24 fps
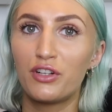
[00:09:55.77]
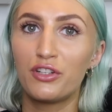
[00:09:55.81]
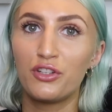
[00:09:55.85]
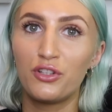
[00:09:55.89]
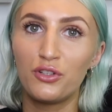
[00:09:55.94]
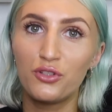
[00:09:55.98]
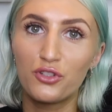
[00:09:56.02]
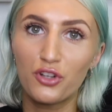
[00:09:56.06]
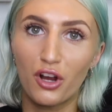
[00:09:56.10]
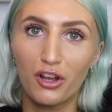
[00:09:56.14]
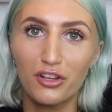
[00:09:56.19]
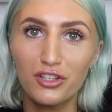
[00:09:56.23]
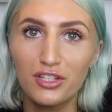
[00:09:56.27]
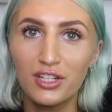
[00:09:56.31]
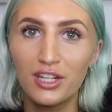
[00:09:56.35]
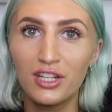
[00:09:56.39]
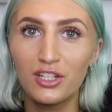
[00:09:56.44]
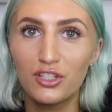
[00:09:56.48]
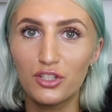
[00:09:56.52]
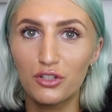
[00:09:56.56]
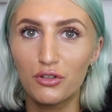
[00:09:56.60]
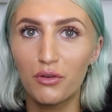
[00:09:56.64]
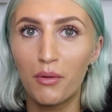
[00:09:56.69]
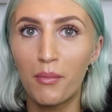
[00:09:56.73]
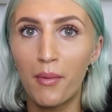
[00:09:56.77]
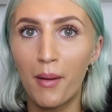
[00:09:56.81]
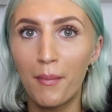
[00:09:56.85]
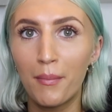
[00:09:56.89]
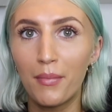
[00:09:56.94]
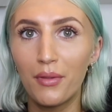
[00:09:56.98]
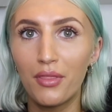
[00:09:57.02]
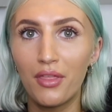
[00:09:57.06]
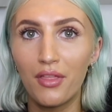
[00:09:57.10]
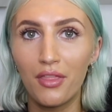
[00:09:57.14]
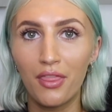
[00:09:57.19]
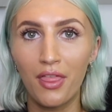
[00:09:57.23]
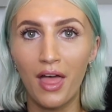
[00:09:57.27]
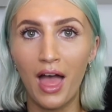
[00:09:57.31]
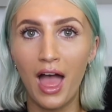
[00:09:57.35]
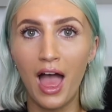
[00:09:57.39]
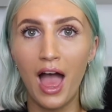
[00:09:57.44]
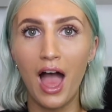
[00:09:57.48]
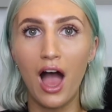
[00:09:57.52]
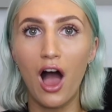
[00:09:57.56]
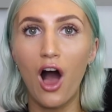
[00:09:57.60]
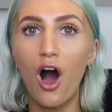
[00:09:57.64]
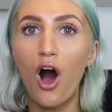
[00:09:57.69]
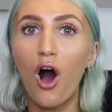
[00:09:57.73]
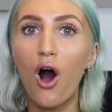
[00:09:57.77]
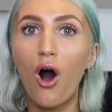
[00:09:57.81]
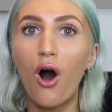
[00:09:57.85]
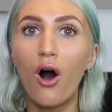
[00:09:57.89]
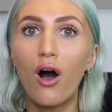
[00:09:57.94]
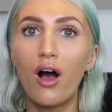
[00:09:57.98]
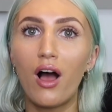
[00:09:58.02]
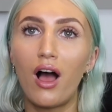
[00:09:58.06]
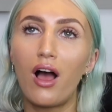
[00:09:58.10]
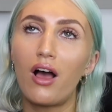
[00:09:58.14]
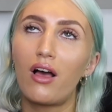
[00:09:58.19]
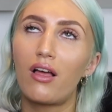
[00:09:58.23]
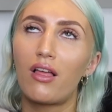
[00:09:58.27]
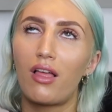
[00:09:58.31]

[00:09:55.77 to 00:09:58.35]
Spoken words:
and you just need to remember that there are,